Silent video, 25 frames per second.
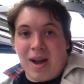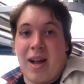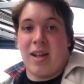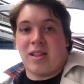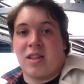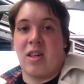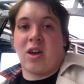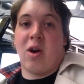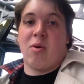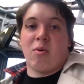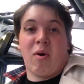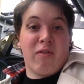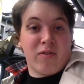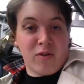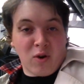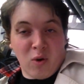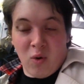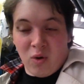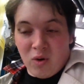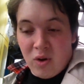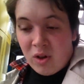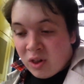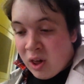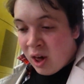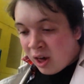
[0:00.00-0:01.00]
I had to go off
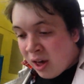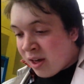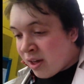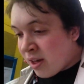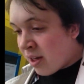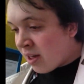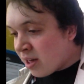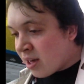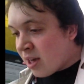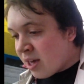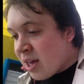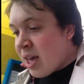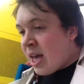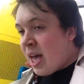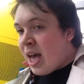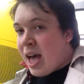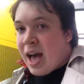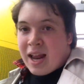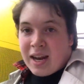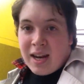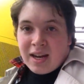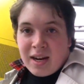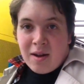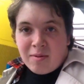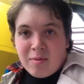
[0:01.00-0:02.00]
course.
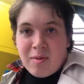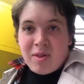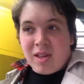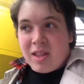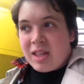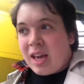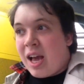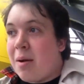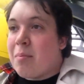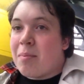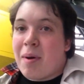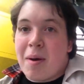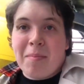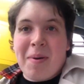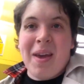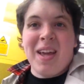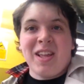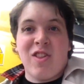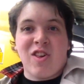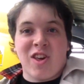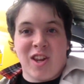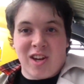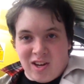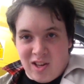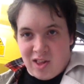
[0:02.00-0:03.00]
And then I was attacked by
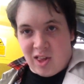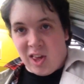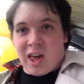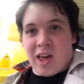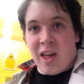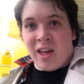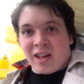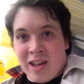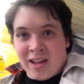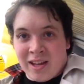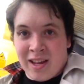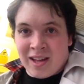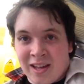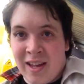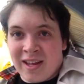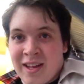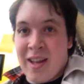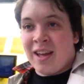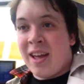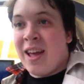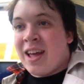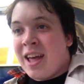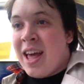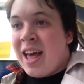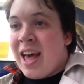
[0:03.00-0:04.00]
pigeons.
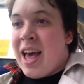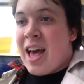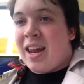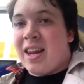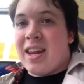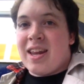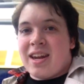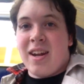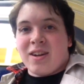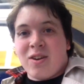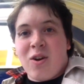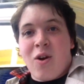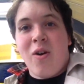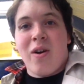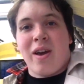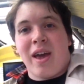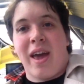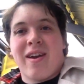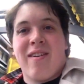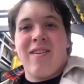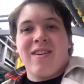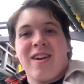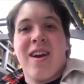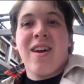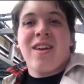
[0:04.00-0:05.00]
And then I got
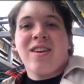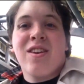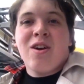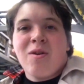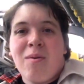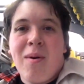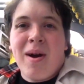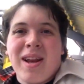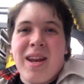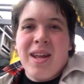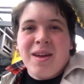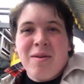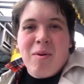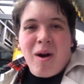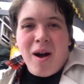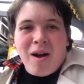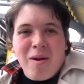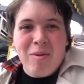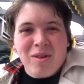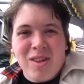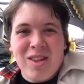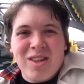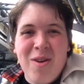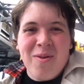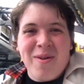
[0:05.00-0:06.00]
here and I had no idea what I
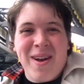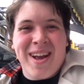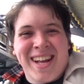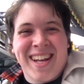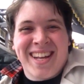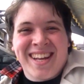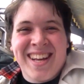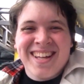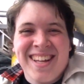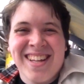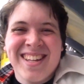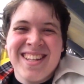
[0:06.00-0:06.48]
was doing.